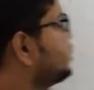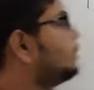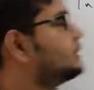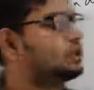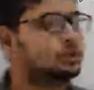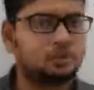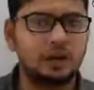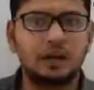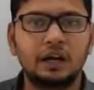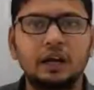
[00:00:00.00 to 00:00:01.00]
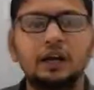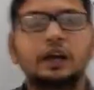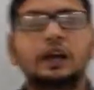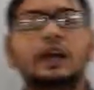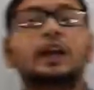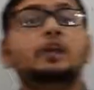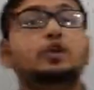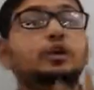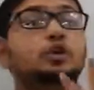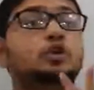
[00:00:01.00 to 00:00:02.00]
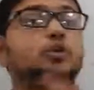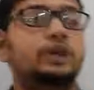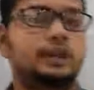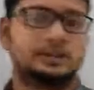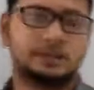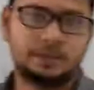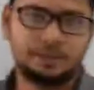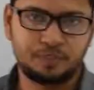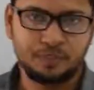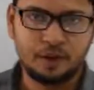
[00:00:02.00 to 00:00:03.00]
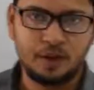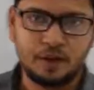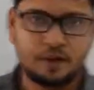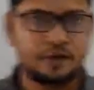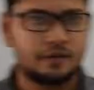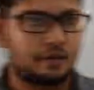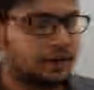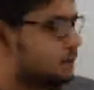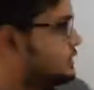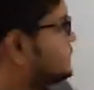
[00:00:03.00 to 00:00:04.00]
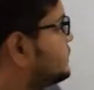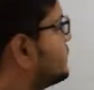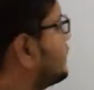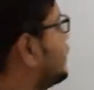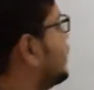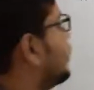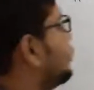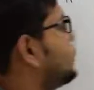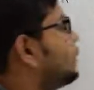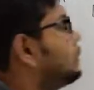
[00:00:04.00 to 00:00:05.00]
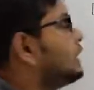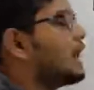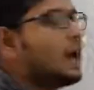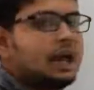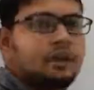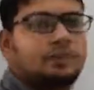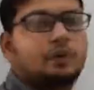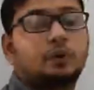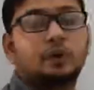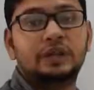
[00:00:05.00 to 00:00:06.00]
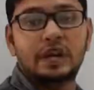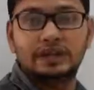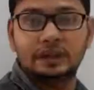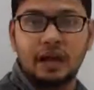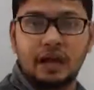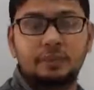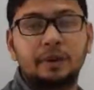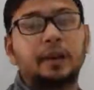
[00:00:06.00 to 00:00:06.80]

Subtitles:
US, and Australia in doing 2 things. First, We could help them, we could take their help